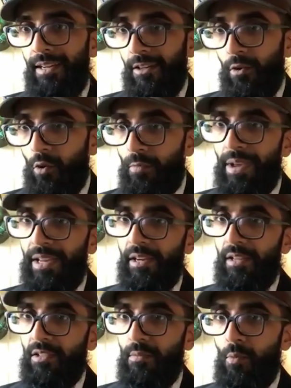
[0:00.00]
court
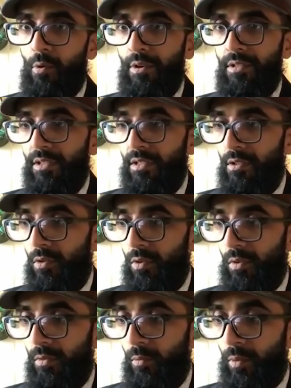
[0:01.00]
mandated supports,
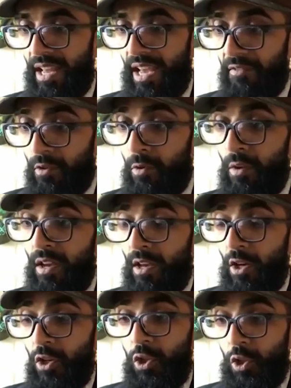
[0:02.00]
what have you.
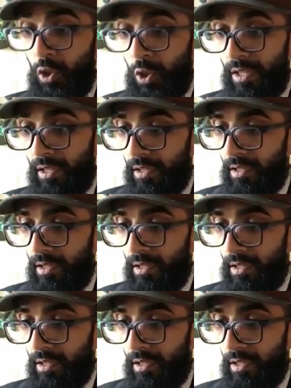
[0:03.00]
Should it